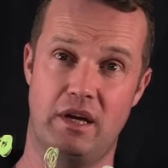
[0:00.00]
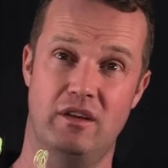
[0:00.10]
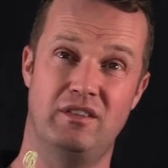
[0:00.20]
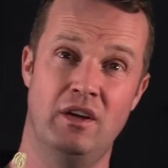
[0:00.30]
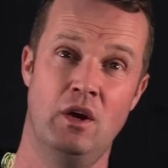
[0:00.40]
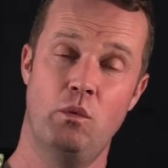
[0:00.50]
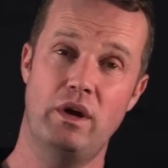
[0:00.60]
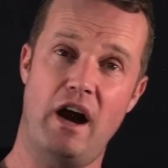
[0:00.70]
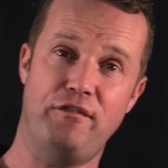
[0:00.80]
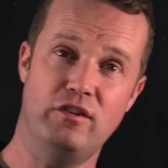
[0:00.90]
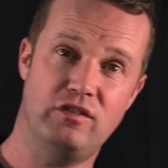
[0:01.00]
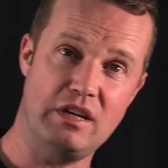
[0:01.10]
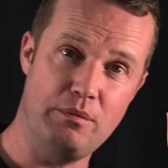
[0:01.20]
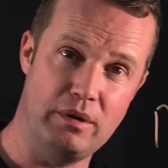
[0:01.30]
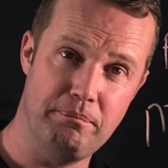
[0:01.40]
because we often
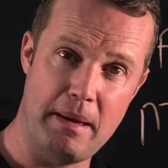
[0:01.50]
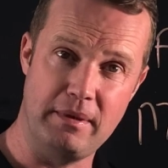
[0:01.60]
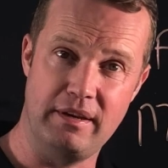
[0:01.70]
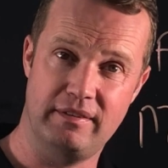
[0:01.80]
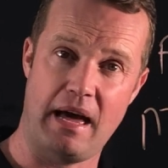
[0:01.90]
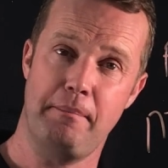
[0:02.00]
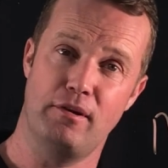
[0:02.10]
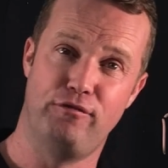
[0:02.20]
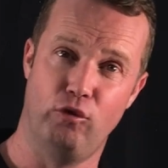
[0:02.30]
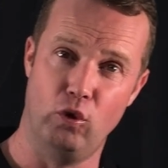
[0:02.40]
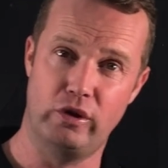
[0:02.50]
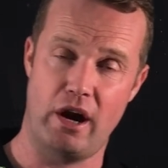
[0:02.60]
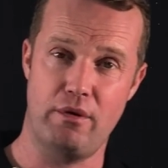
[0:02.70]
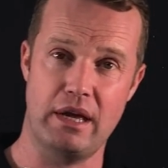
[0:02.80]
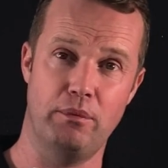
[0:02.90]
see, with maybe the example of foal
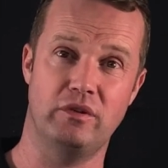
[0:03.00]
diarrhea,